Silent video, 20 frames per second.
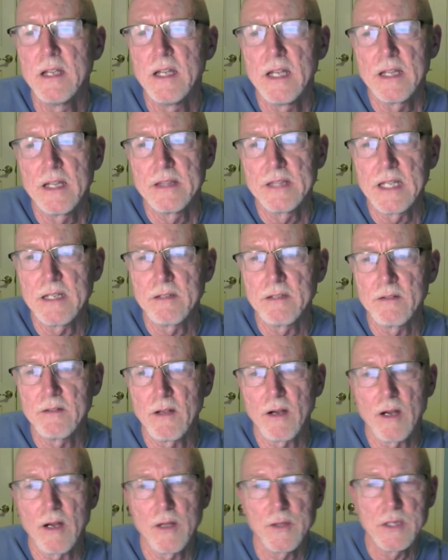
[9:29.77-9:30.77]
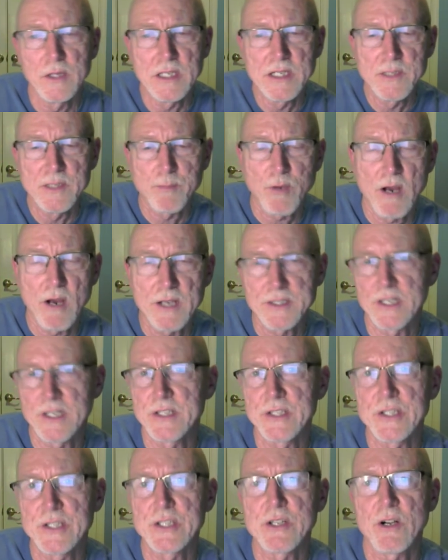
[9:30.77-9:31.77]
then these
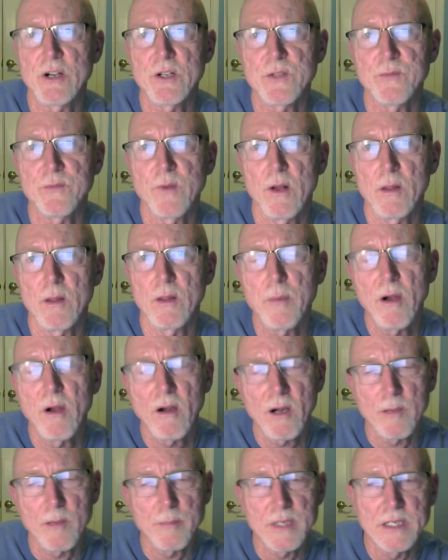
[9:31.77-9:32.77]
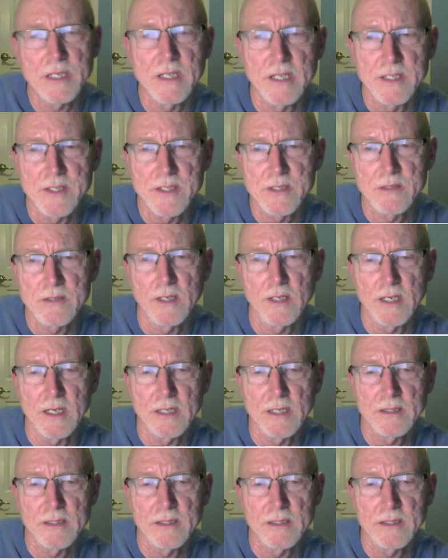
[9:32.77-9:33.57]
processes start to fall apart because